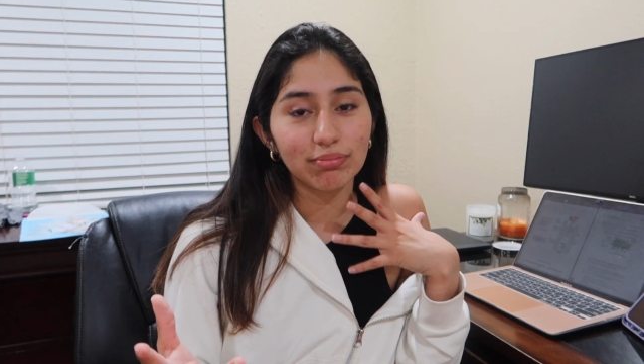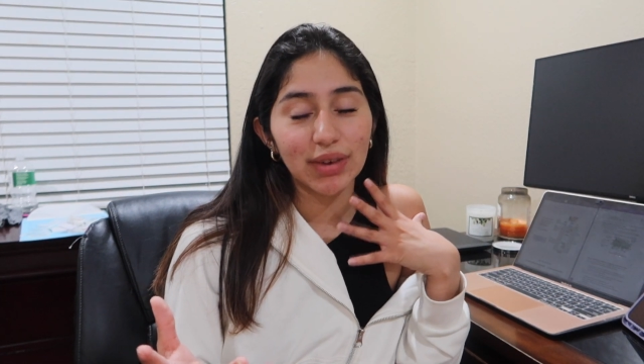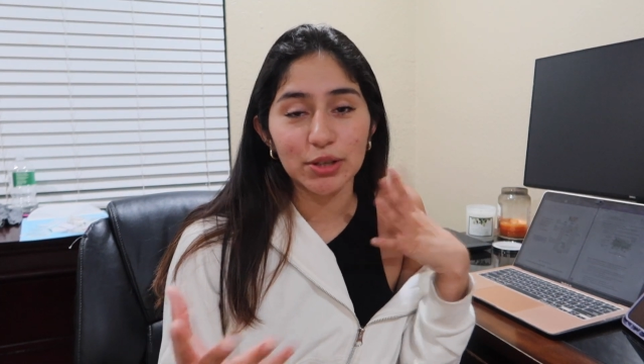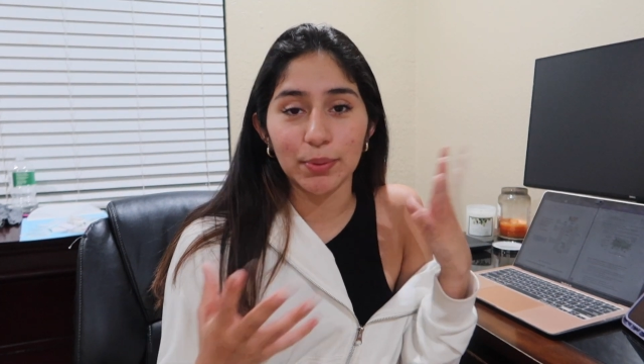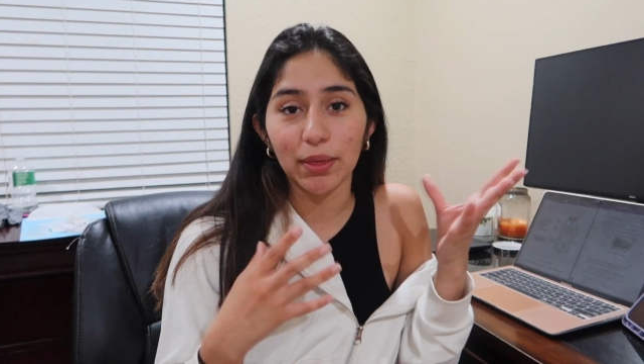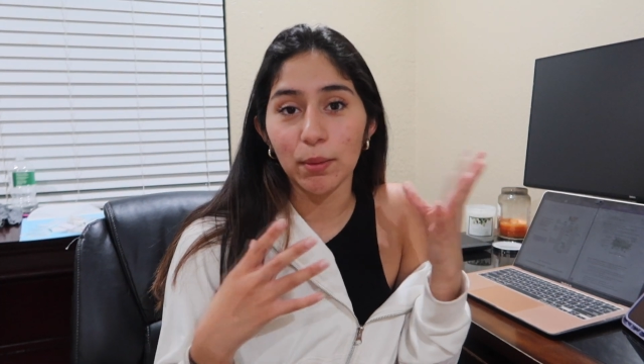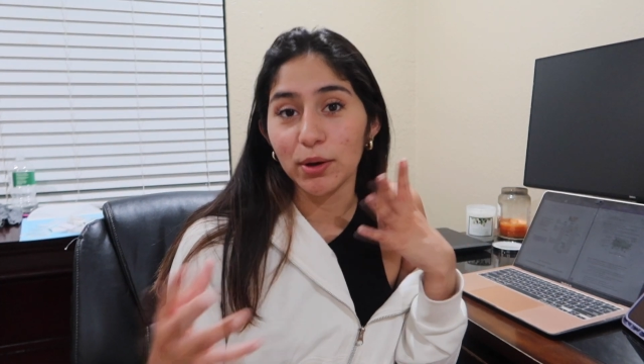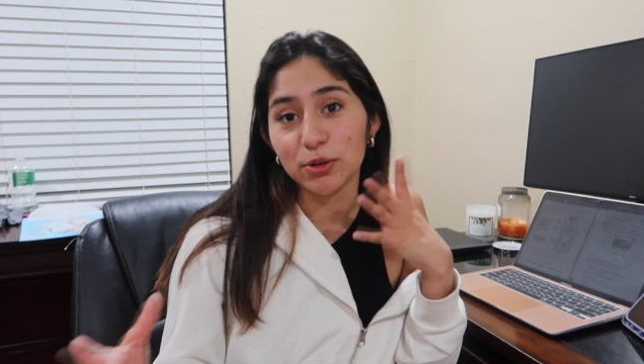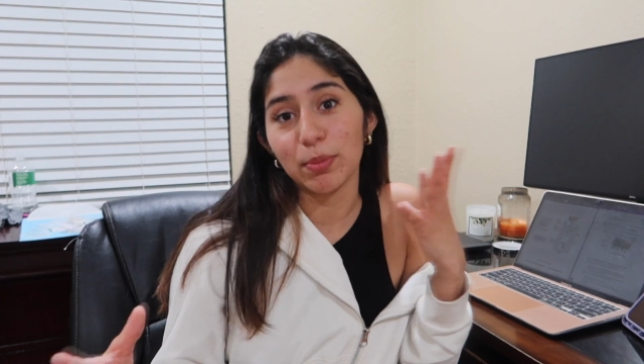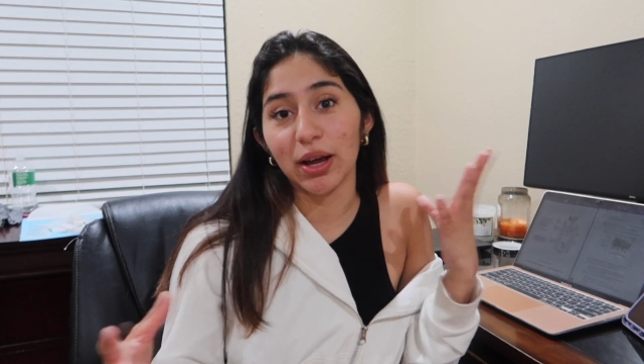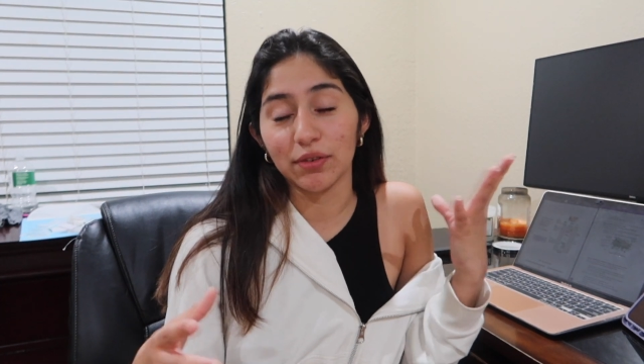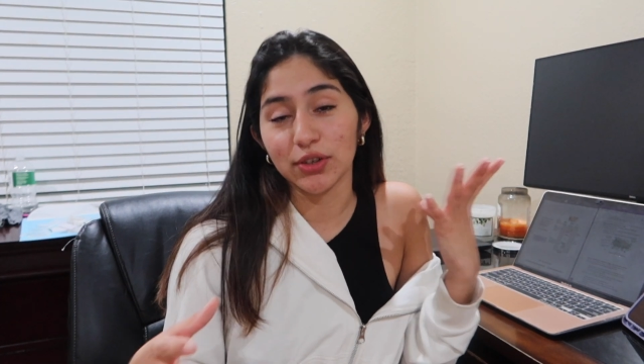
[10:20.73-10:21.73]
has been the
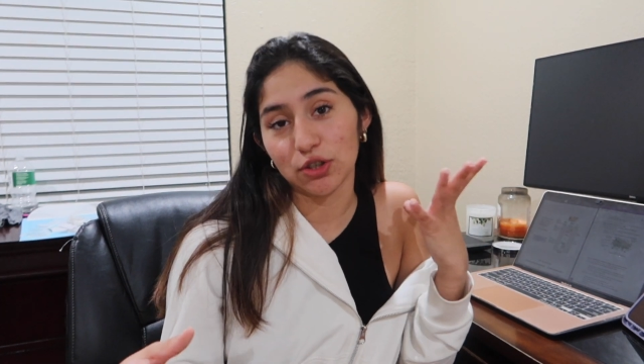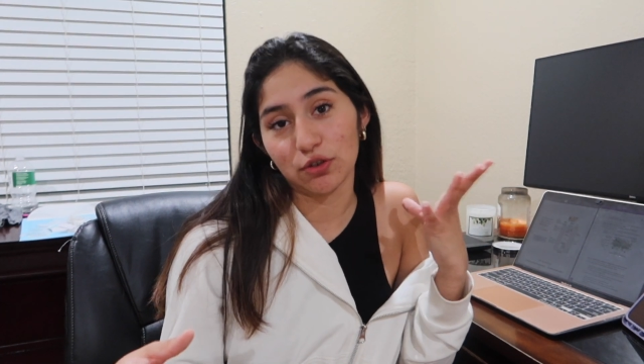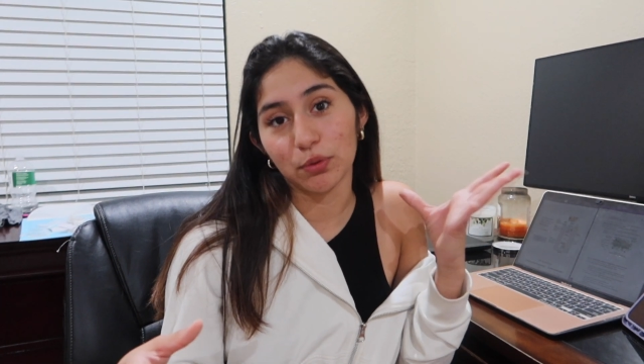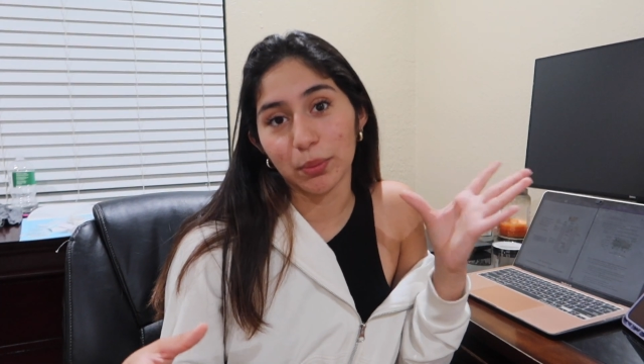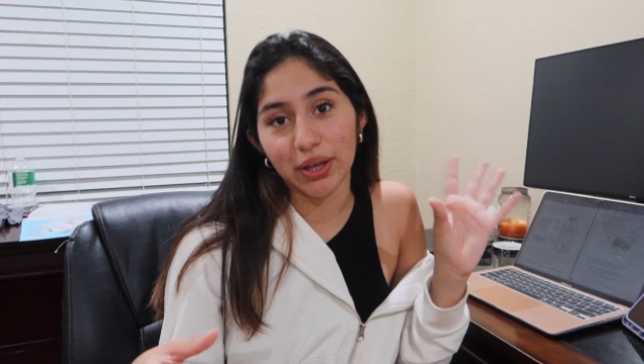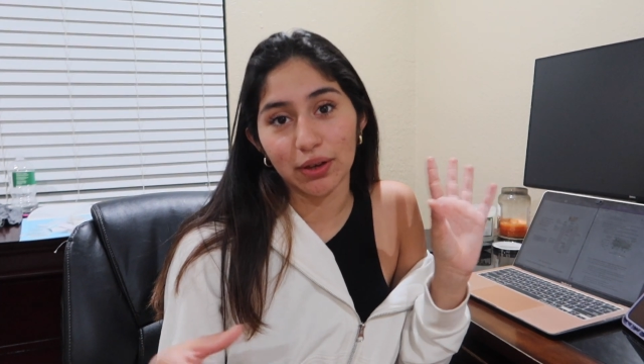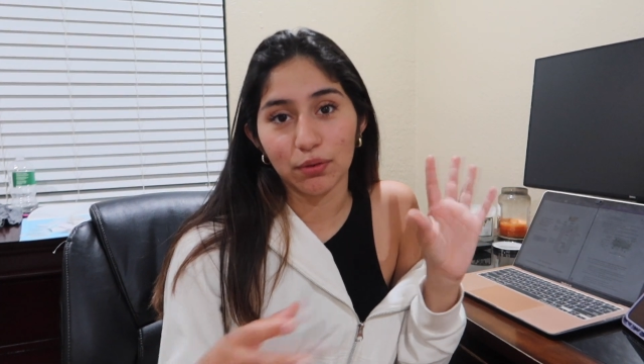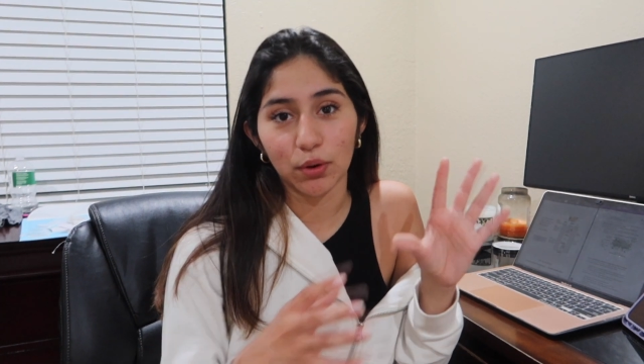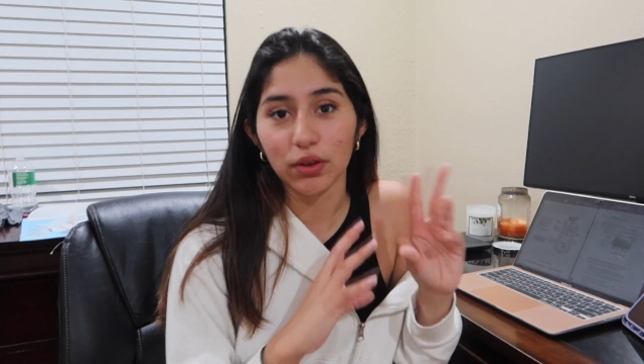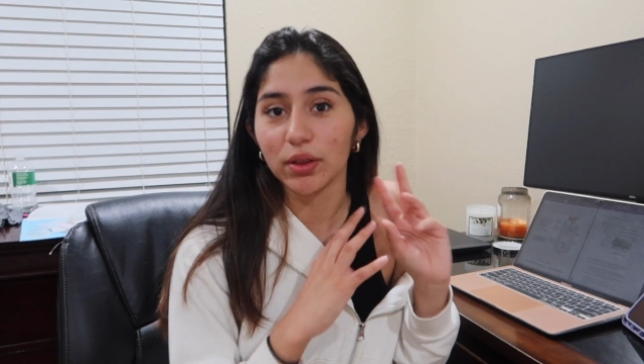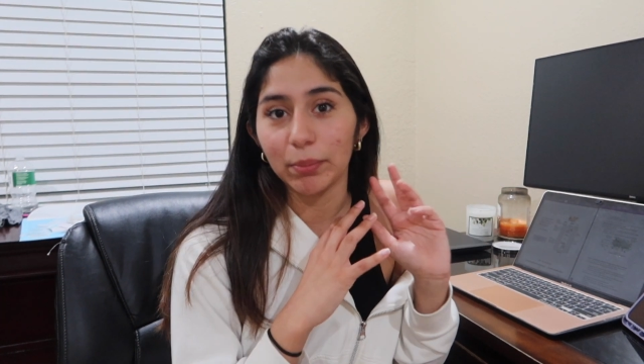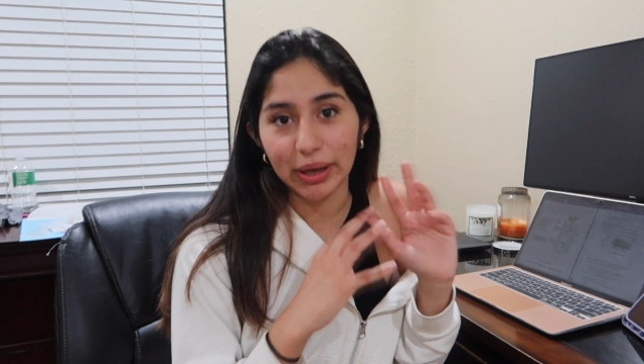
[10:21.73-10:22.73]
most beneficial for me
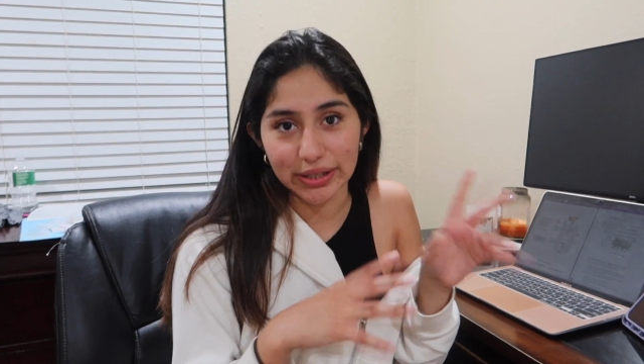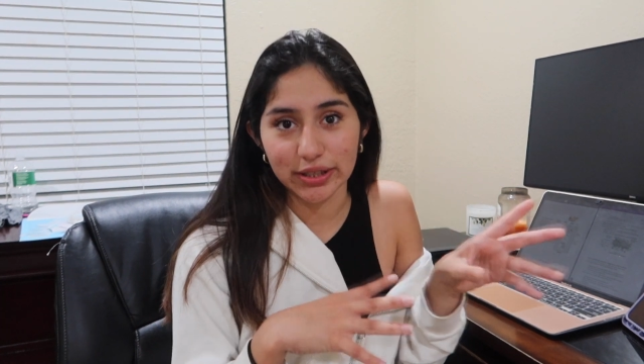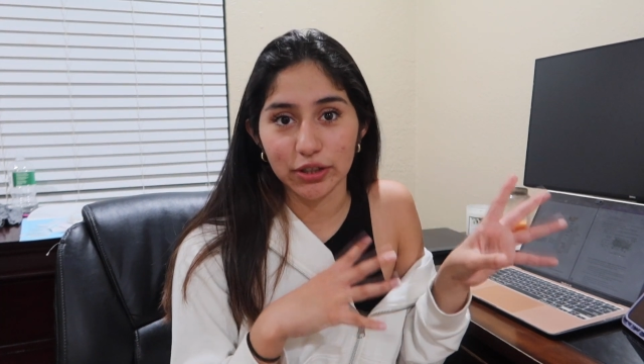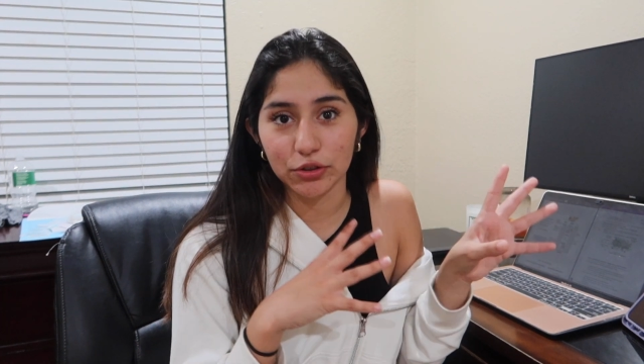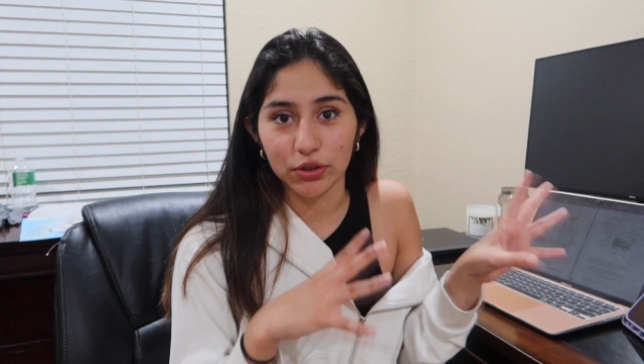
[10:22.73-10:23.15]
for the basic